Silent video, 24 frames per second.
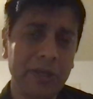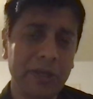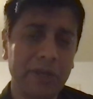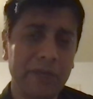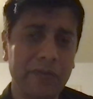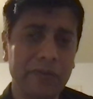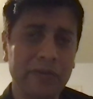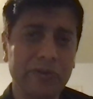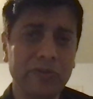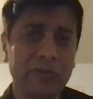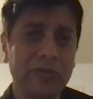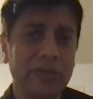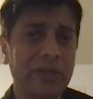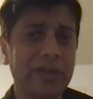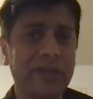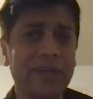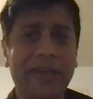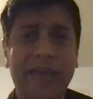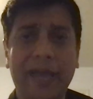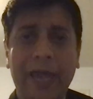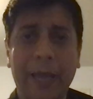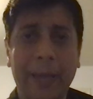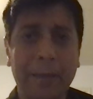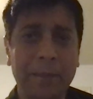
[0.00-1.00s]
We took a
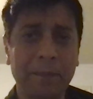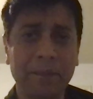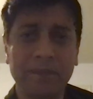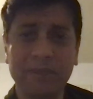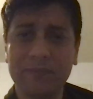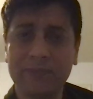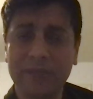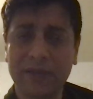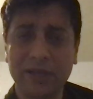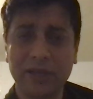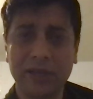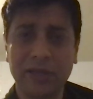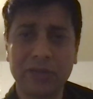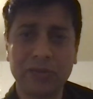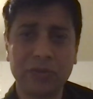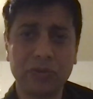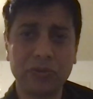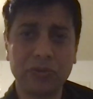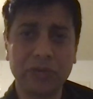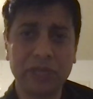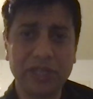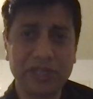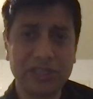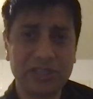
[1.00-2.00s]
cab to
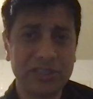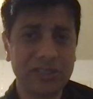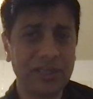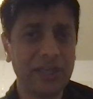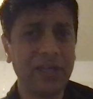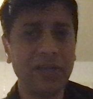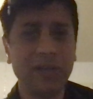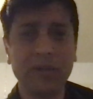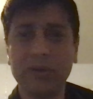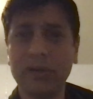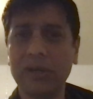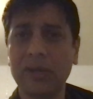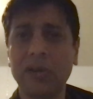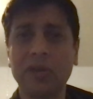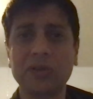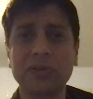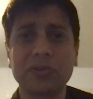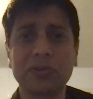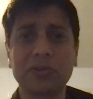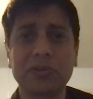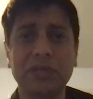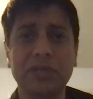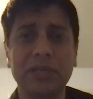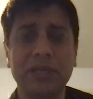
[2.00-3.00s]
reach there. You can
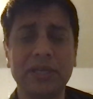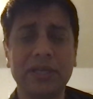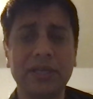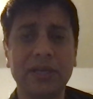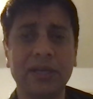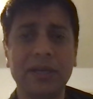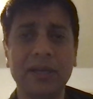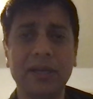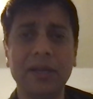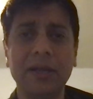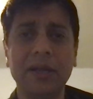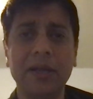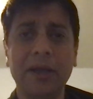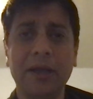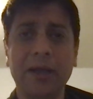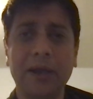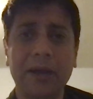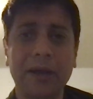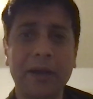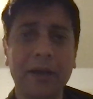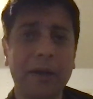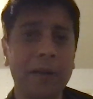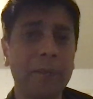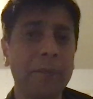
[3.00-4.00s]
also take
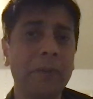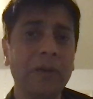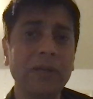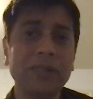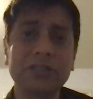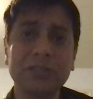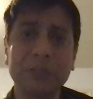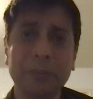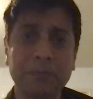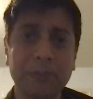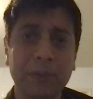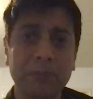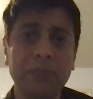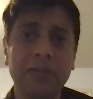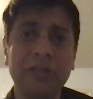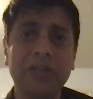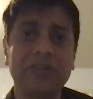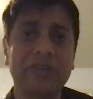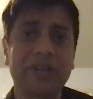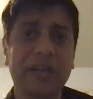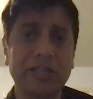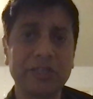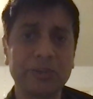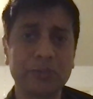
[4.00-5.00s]
a bus, a public
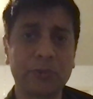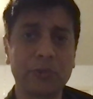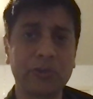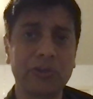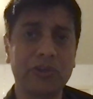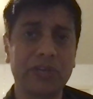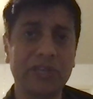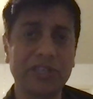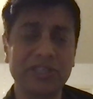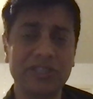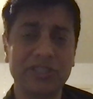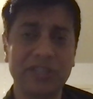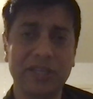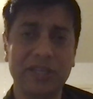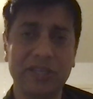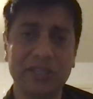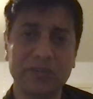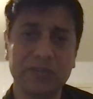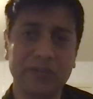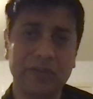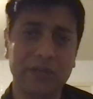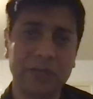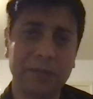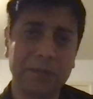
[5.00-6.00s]
transport to reach there
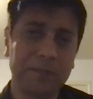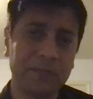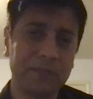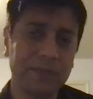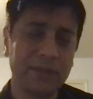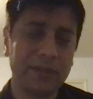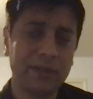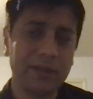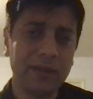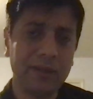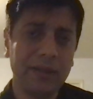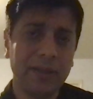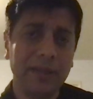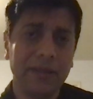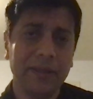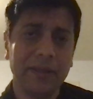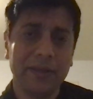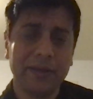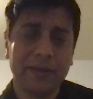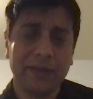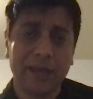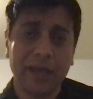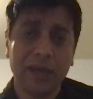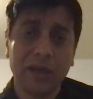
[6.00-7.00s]
as well.
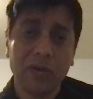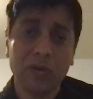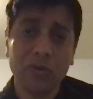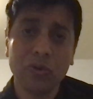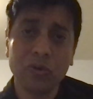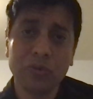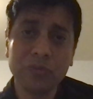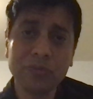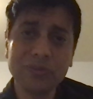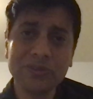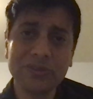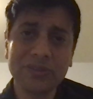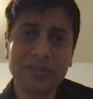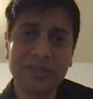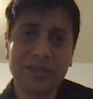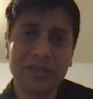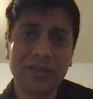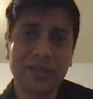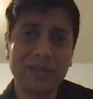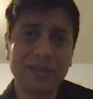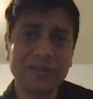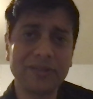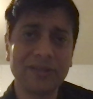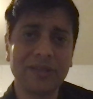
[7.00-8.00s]
Catacombs
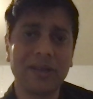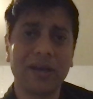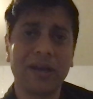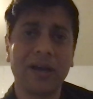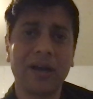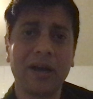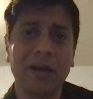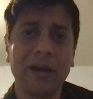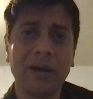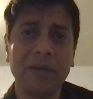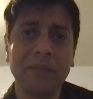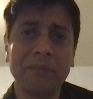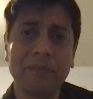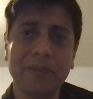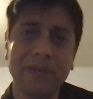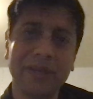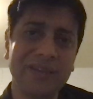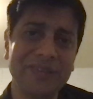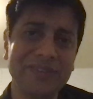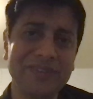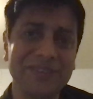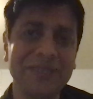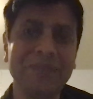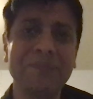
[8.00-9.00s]
is an
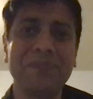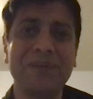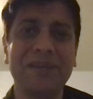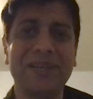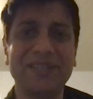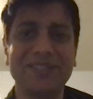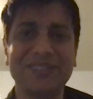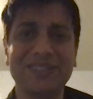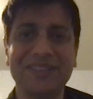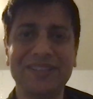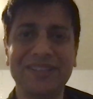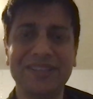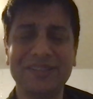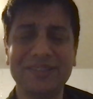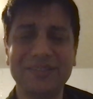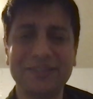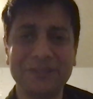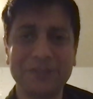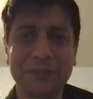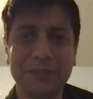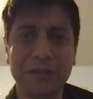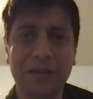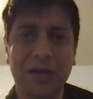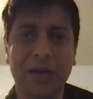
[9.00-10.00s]
amazing place. It
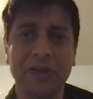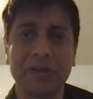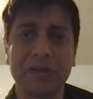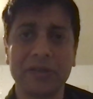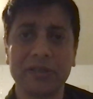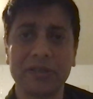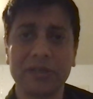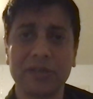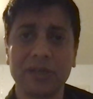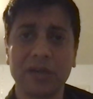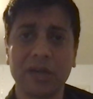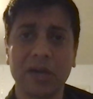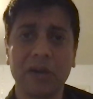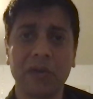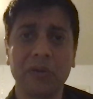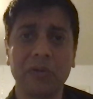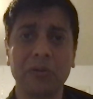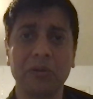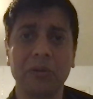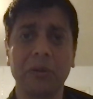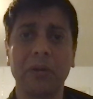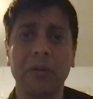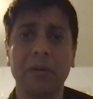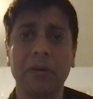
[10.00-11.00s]
is
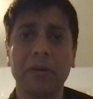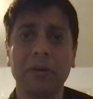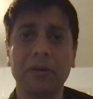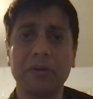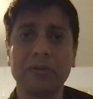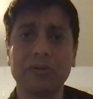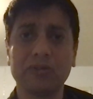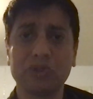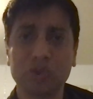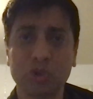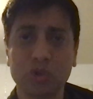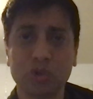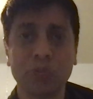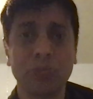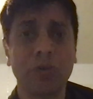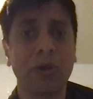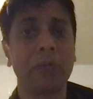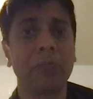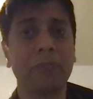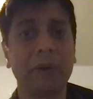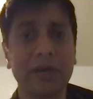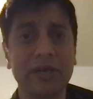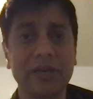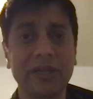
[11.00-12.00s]
underground tomb or
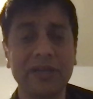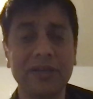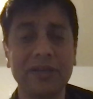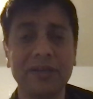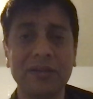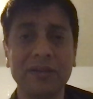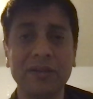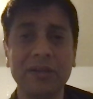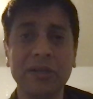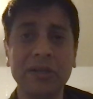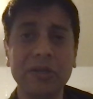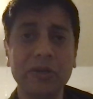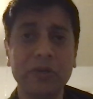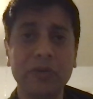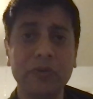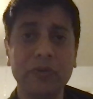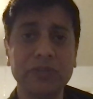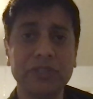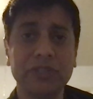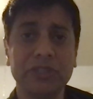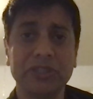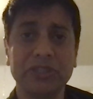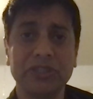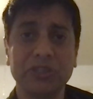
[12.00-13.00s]
burial
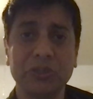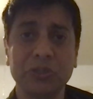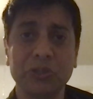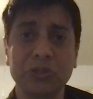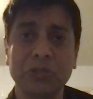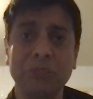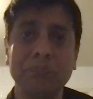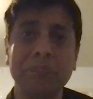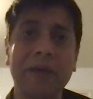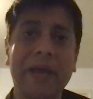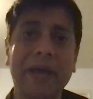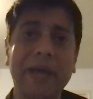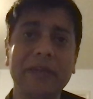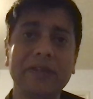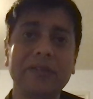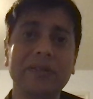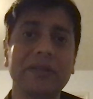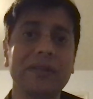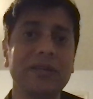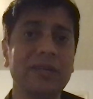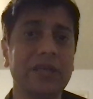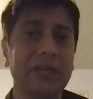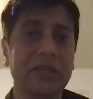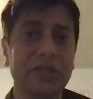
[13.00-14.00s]
which was used back in
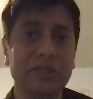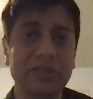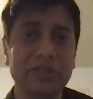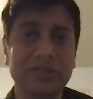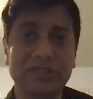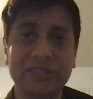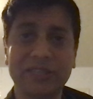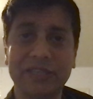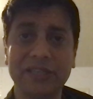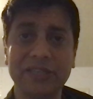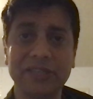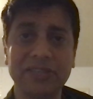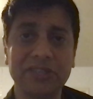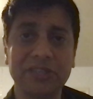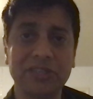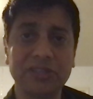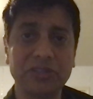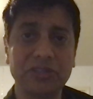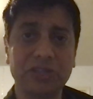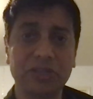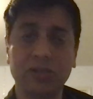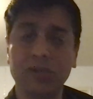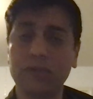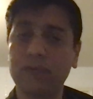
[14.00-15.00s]
the day, second
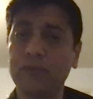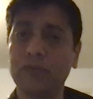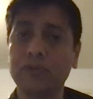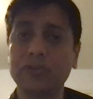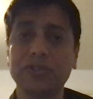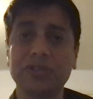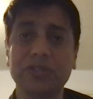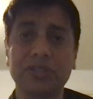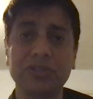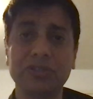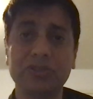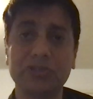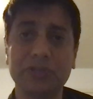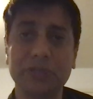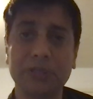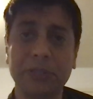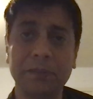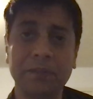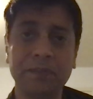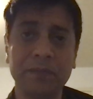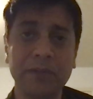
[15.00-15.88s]
century to fourth century,